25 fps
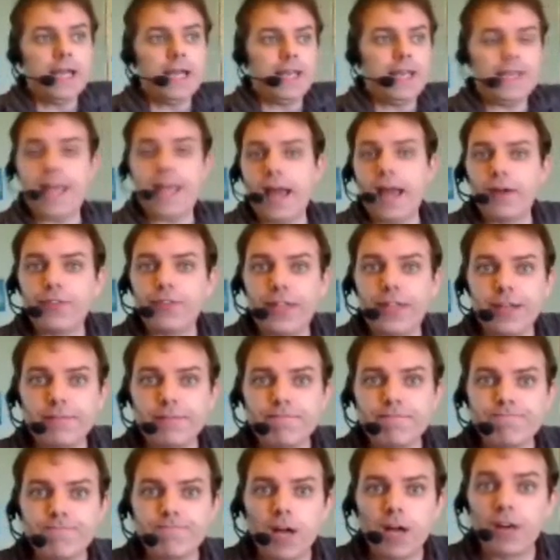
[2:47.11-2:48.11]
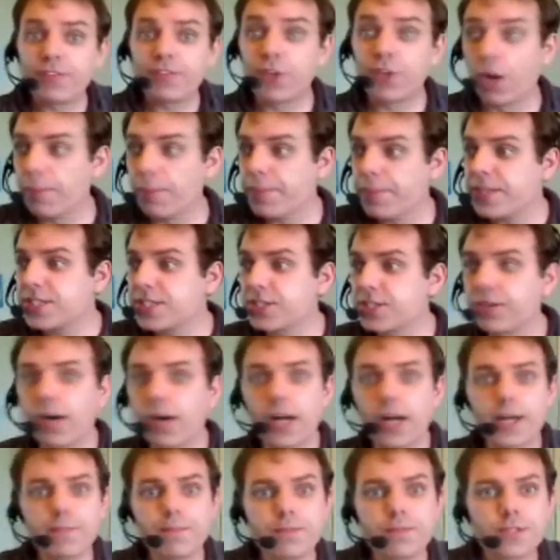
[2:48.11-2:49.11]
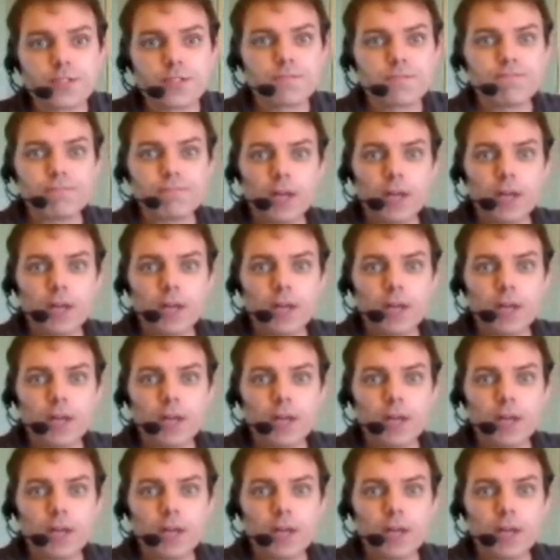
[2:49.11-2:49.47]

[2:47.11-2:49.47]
Now then, I've got my scribes.